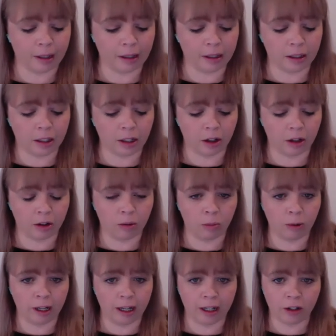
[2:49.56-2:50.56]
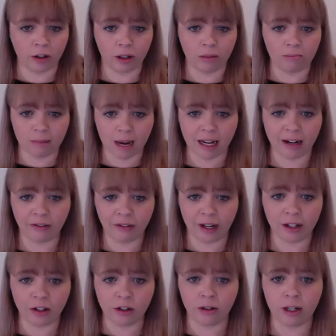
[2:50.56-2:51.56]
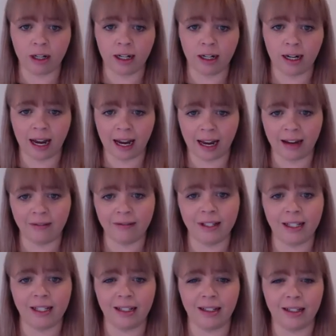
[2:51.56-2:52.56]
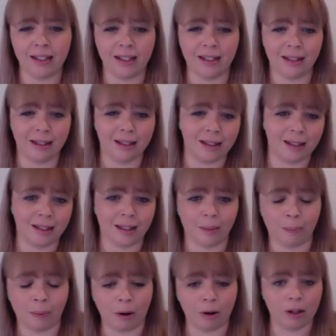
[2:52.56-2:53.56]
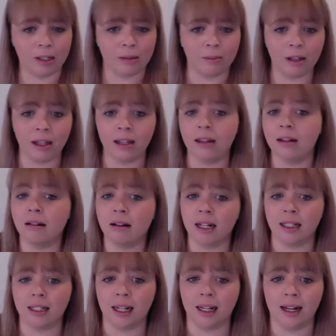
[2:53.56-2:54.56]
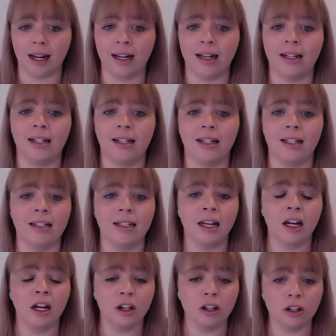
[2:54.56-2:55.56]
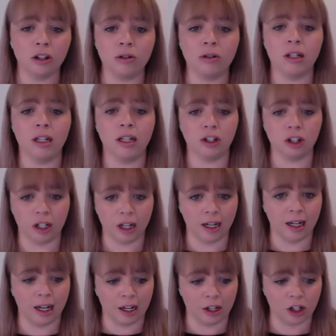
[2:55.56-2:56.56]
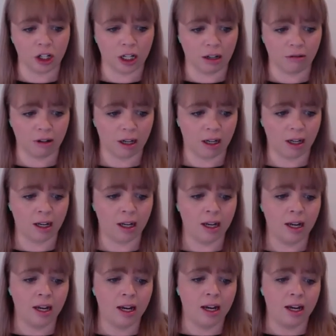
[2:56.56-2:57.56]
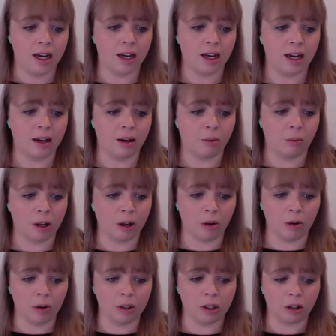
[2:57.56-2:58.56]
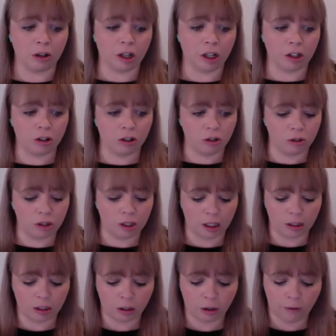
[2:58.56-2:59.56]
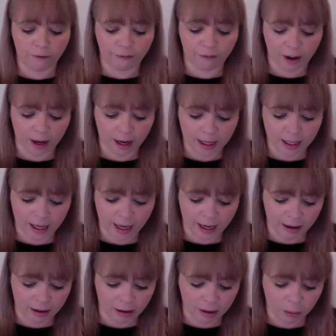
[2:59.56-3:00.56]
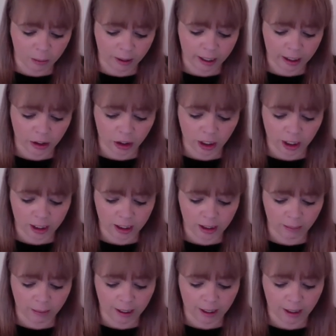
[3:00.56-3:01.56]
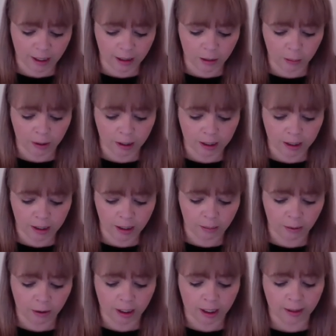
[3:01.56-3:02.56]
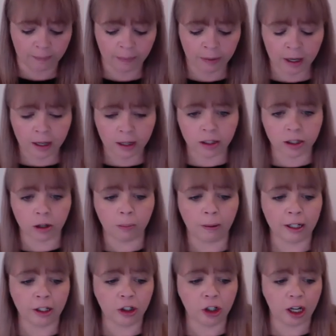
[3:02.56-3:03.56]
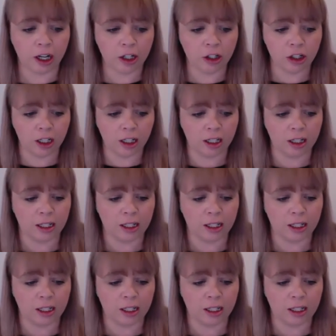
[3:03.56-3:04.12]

So we actually manufacture it and have since approximately the 1980s using genetic engineering. We also can use it to find out where genes are being expressed in the body. So by changing in